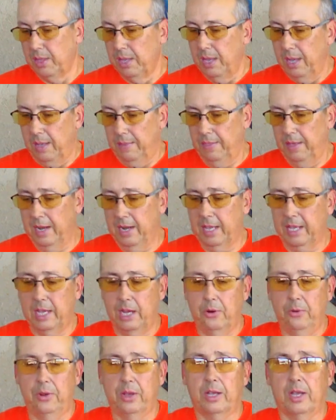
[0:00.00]
And then I
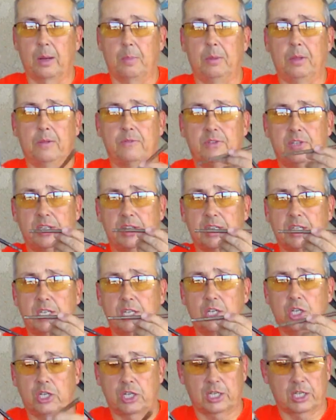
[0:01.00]
carry a couple of
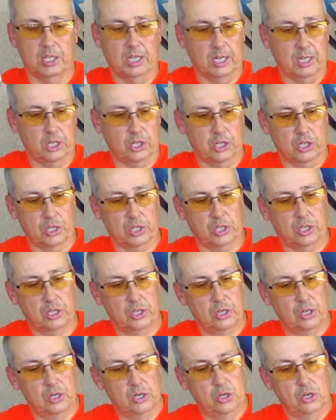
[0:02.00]
6-inch extensions.
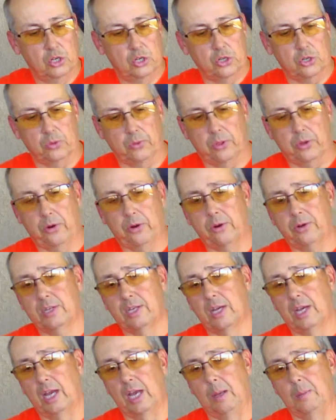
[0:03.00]
So there are
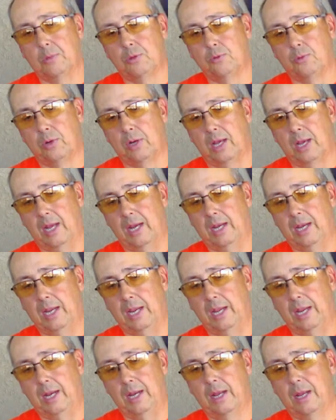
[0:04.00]
times when I
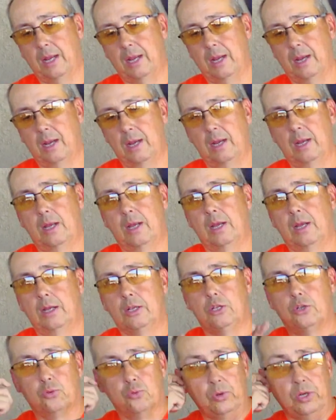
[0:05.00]
need
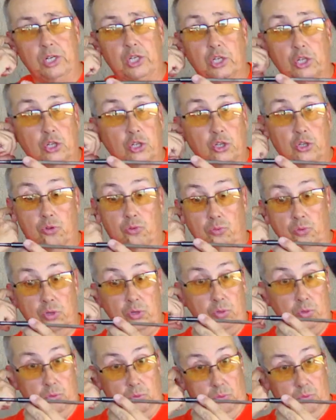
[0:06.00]
to reach a
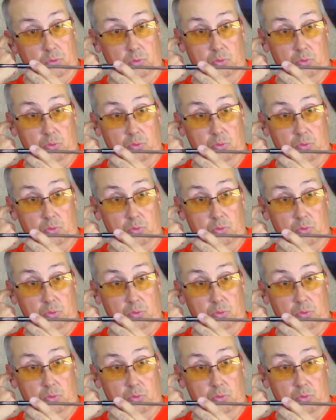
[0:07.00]
screw